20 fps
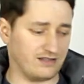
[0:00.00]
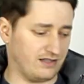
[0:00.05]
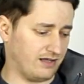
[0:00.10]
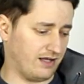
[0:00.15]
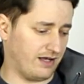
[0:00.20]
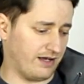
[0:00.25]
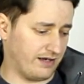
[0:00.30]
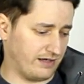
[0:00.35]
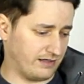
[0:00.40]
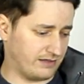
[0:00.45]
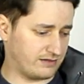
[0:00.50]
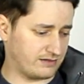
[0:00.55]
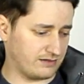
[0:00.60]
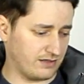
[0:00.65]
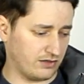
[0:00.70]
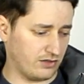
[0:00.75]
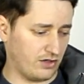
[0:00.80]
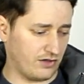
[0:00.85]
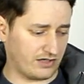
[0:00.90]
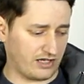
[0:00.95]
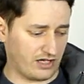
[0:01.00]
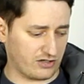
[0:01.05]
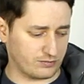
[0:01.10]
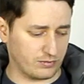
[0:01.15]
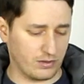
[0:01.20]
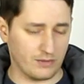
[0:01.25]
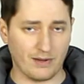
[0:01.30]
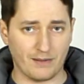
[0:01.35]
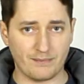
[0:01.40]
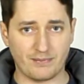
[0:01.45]
like a lot of the gas
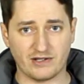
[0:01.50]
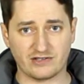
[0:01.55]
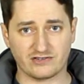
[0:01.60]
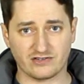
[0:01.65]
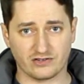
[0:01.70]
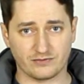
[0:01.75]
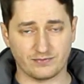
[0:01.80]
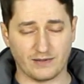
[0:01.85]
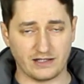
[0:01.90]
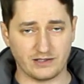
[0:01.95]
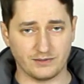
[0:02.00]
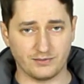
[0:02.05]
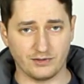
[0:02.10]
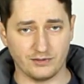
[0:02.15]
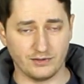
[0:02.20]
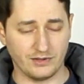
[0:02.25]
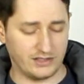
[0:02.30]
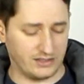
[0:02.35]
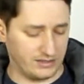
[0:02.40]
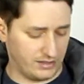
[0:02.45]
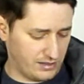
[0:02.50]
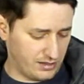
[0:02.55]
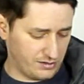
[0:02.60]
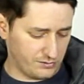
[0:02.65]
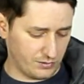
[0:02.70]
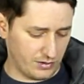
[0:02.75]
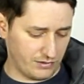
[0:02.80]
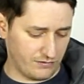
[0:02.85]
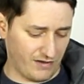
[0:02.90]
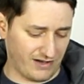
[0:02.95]
blowback pistols by WE,
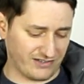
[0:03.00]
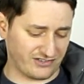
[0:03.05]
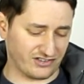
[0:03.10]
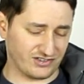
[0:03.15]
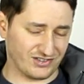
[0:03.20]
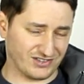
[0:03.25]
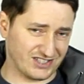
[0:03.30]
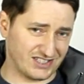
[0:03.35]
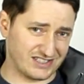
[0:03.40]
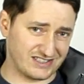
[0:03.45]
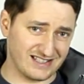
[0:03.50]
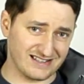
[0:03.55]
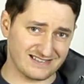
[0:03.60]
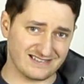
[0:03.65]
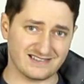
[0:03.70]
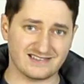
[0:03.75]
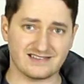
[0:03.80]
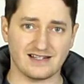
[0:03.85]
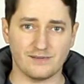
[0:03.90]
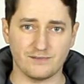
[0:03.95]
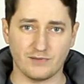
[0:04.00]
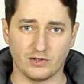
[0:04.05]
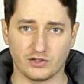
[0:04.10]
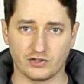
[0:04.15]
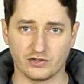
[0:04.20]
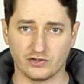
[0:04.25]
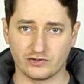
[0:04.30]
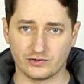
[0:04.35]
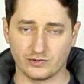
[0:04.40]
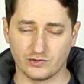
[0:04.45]
where you've actually got to disassemble the
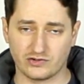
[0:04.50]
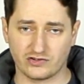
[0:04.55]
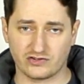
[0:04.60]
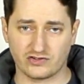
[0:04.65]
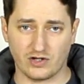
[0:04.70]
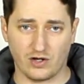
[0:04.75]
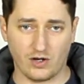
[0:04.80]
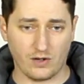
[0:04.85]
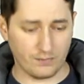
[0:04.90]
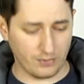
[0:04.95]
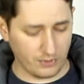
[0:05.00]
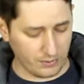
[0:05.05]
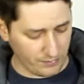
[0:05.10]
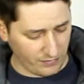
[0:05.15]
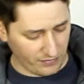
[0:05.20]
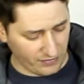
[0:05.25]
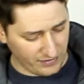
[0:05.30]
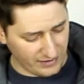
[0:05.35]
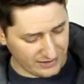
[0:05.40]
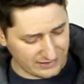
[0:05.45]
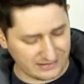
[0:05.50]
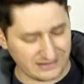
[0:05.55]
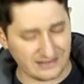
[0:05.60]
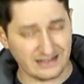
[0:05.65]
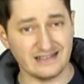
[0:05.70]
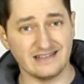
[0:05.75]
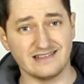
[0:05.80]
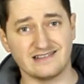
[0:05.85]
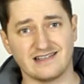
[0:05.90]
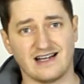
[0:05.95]
gun to adjust the hop up, this
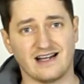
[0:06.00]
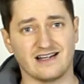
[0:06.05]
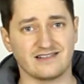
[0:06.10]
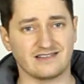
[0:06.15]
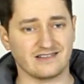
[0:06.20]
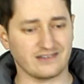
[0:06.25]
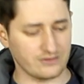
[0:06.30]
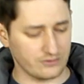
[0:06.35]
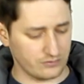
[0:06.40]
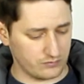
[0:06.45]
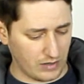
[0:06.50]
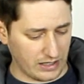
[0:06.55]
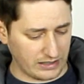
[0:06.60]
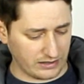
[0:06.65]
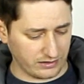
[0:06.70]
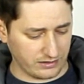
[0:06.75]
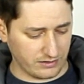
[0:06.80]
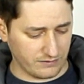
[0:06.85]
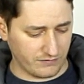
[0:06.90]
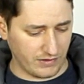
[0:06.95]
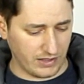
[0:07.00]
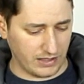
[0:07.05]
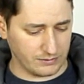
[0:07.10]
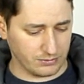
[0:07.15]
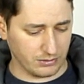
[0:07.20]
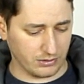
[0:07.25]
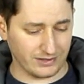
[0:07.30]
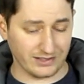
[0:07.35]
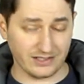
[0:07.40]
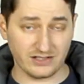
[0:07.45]
is actually readily
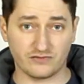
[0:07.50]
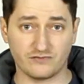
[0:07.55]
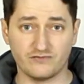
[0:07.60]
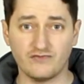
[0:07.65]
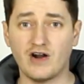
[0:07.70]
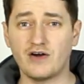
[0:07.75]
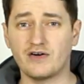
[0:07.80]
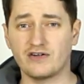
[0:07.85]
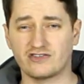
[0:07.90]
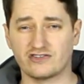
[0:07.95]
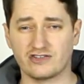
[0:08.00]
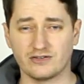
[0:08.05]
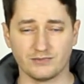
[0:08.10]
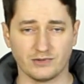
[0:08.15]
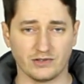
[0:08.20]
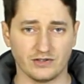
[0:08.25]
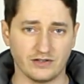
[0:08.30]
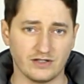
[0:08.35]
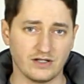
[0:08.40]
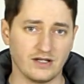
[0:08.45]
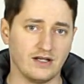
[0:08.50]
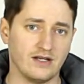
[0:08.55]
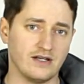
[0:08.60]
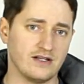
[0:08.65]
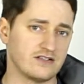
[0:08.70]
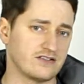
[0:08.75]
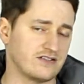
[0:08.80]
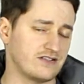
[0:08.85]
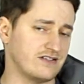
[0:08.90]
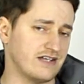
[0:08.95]
available and is very similar
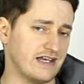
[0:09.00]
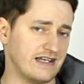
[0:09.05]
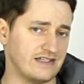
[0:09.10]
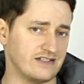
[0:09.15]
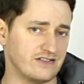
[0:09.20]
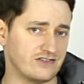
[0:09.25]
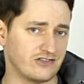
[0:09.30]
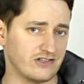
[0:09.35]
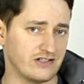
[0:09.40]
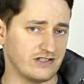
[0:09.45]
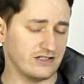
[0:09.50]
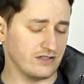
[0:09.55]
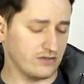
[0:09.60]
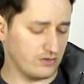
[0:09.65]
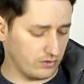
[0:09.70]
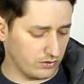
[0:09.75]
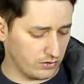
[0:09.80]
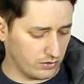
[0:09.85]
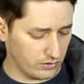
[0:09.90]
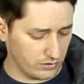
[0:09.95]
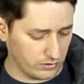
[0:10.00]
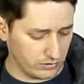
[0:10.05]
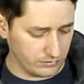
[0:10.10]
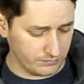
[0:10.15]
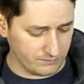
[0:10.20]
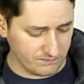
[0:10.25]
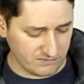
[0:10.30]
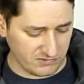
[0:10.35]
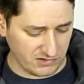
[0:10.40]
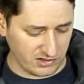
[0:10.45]
to the AEG, although
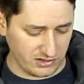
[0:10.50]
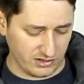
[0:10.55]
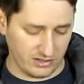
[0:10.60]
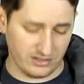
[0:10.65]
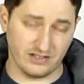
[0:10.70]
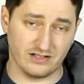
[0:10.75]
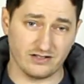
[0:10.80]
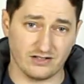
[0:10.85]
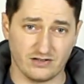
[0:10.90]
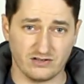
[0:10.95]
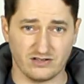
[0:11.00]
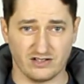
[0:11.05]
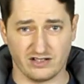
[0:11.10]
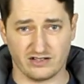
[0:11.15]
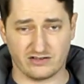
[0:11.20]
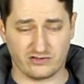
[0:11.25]
you need a